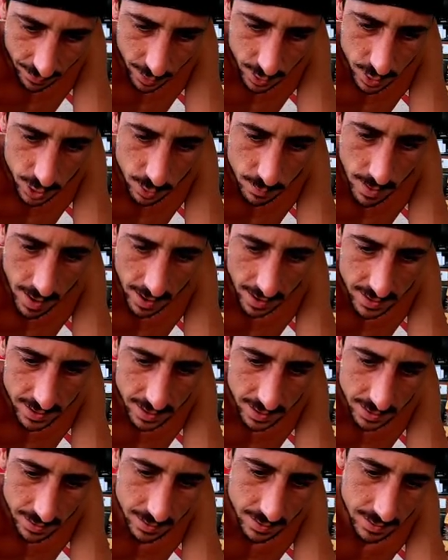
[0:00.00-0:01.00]
for two
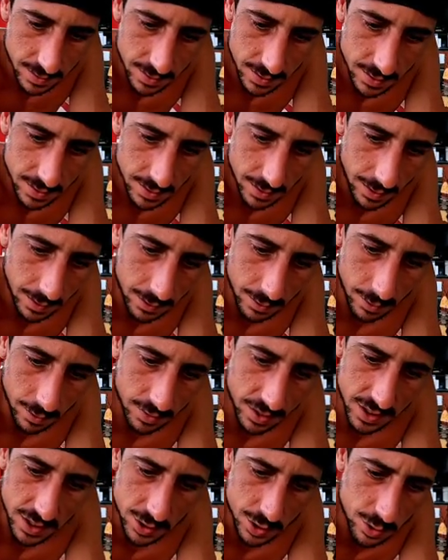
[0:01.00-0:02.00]
bucks under
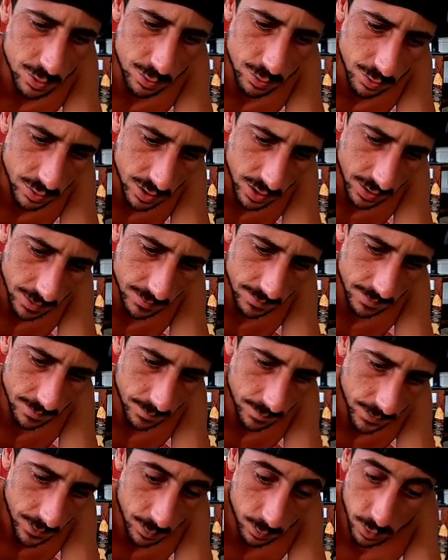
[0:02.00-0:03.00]
all these twos.
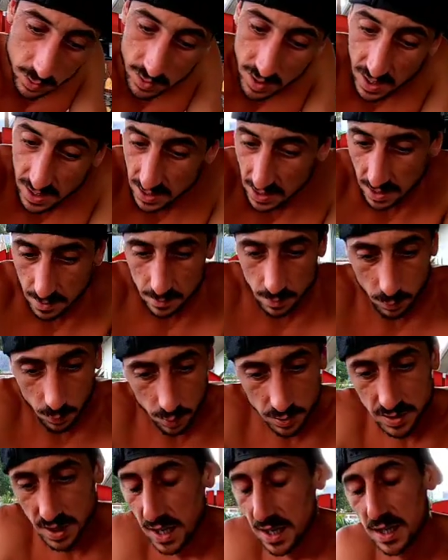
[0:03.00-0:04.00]
We'll take it.
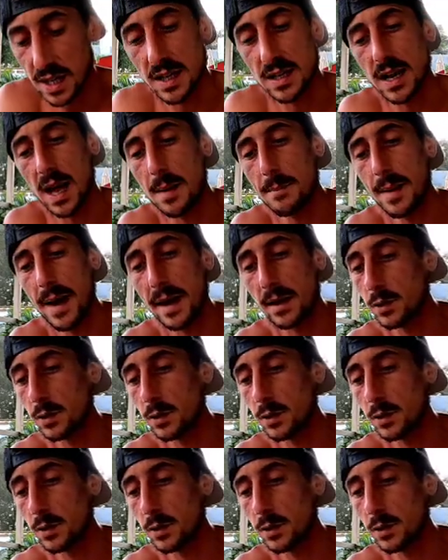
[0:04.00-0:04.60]
We'll take it. Not